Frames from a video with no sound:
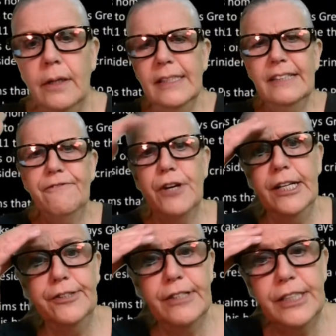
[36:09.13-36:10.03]
This is a very
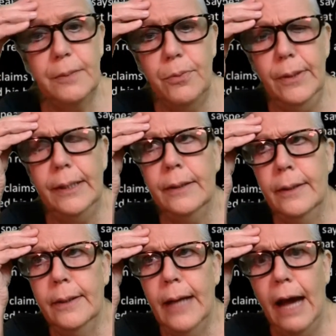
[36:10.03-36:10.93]
interesting point.
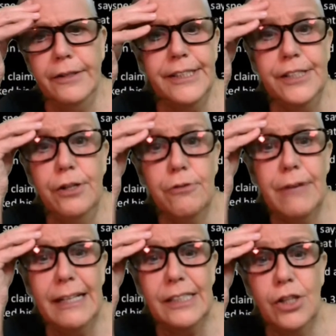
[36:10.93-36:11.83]
How does he know
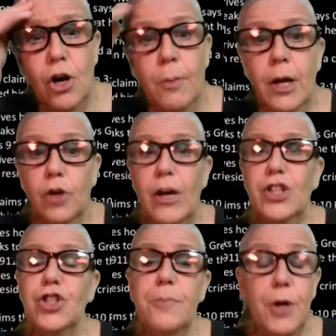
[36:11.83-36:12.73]
Greg isn't home? Greg
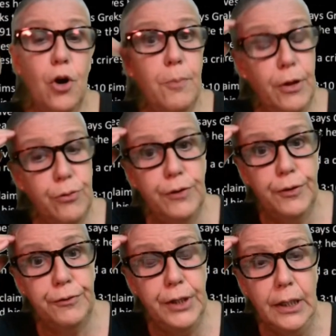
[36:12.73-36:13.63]
should be home by
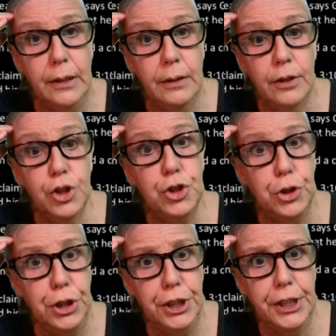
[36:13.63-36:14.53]
3:15,
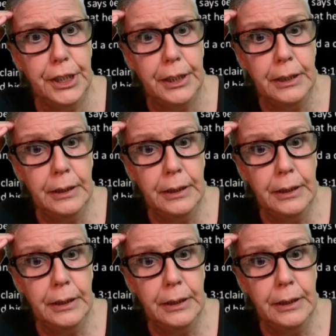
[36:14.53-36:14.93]
shouldn't he?